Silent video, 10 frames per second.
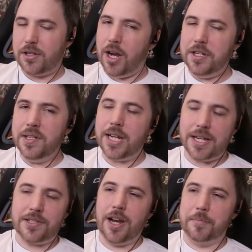So I just
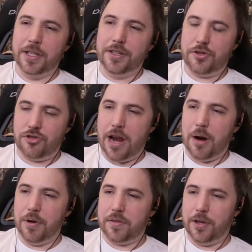got something to
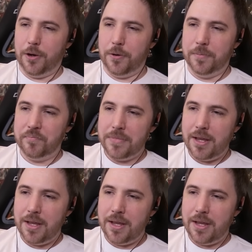share with you.